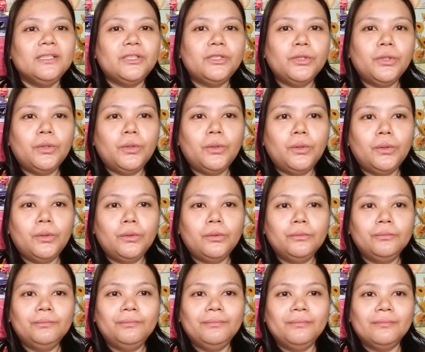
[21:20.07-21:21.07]

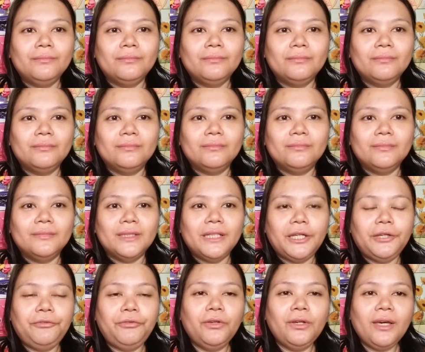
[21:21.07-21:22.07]
So
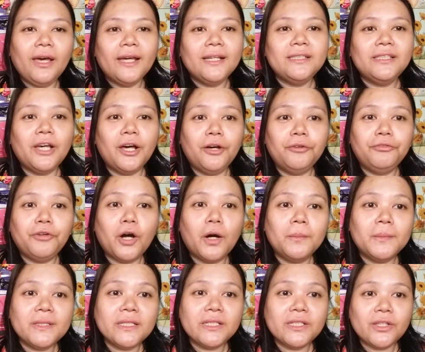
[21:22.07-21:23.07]
if you guys have
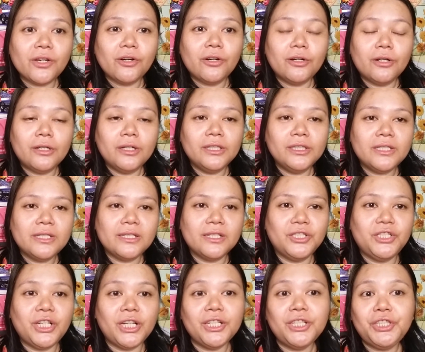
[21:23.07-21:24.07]
comments or
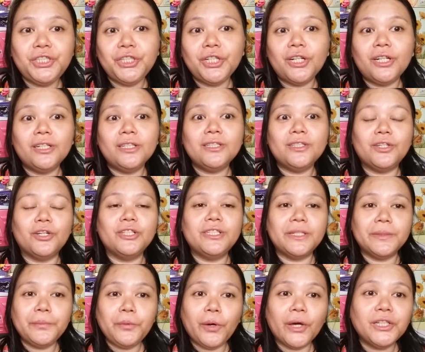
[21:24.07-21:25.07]
suggestions or
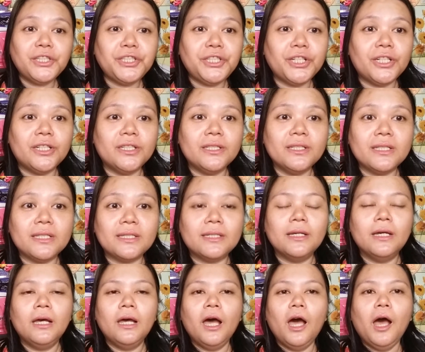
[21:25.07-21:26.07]
some questions,
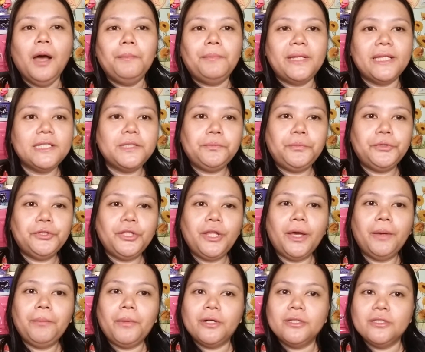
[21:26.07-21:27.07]
please put
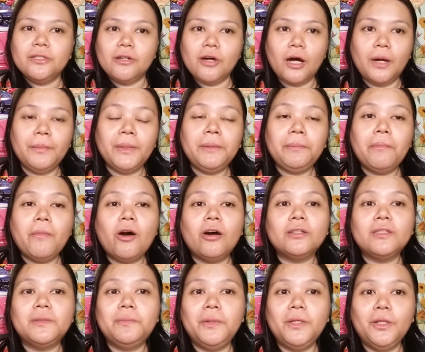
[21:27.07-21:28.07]
them on the comment
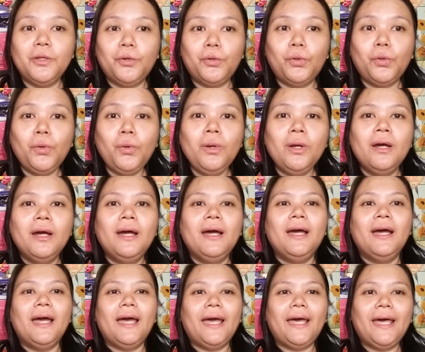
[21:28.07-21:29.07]
box below.
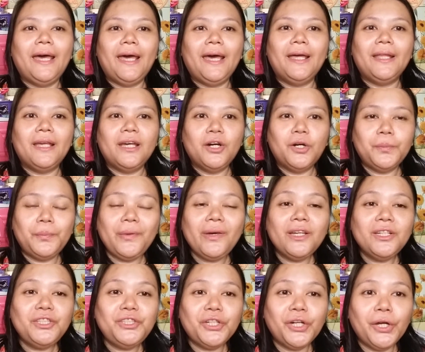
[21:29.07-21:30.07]
And I hope you
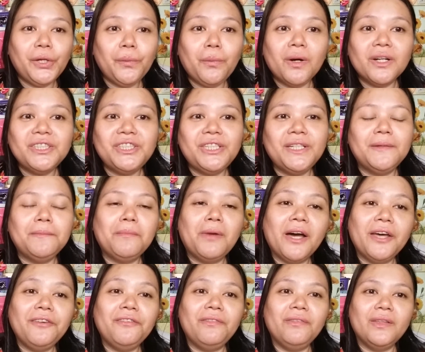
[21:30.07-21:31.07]
enjoy watching
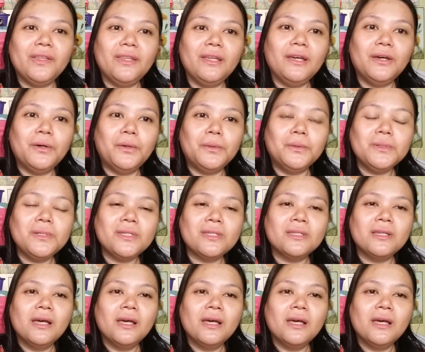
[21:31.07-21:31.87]
my videos.